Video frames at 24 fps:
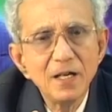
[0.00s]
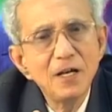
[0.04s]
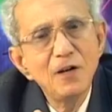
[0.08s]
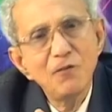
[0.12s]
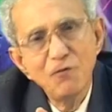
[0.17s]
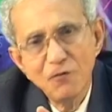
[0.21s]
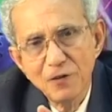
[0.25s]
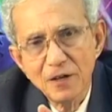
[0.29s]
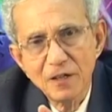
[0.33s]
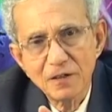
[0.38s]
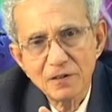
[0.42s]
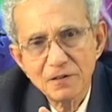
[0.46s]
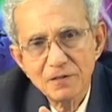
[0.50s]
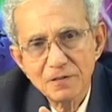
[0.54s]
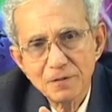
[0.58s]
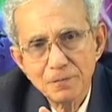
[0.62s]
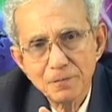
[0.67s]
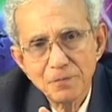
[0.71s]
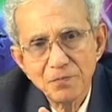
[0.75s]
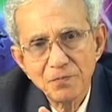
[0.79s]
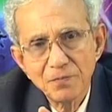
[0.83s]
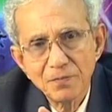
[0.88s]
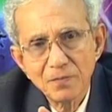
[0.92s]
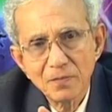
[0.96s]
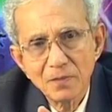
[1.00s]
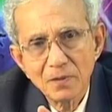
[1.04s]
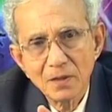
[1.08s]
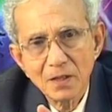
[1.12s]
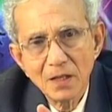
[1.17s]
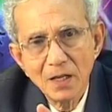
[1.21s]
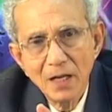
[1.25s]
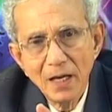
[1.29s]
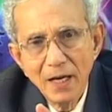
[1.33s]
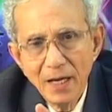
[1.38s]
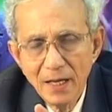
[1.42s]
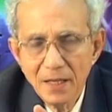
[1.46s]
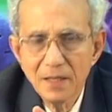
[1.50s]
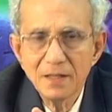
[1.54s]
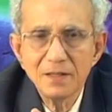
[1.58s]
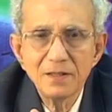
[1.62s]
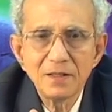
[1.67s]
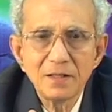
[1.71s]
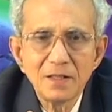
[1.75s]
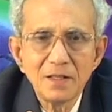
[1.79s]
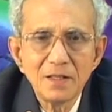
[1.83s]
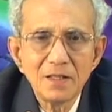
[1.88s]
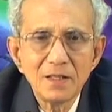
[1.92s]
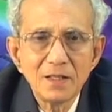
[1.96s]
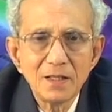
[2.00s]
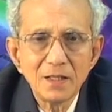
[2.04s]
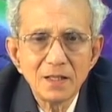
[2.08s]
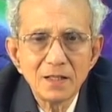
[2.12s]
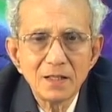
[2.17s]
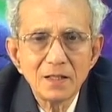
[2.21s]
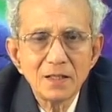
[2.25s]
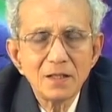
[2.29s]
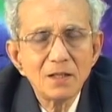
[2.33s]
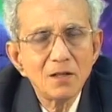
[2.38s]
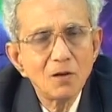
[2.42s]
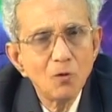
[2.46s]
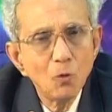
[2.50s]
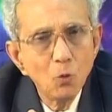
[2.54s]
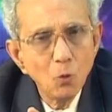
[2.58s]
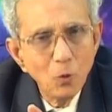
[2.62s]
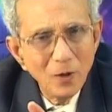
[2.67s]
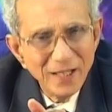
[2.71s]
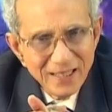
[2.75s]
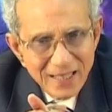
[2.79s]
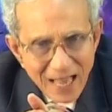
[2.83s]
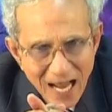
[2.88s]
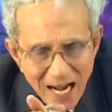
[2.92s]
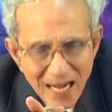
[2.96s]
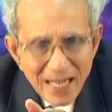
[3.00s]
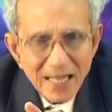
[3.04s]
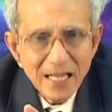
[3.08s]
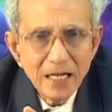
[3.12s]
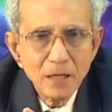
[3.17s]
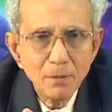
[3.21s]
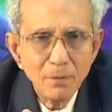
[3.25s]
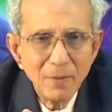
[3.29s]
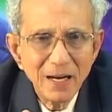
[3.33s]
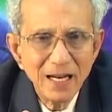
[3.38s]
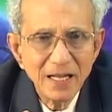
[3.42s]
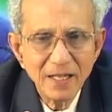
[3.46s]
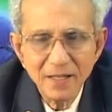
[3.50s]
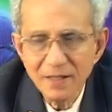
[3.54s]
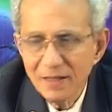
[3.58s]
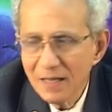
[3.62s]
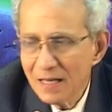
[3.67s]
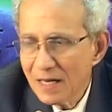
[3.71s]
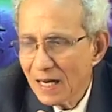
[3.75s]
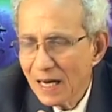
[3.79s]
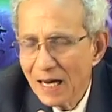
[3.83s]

different. And with that in mind,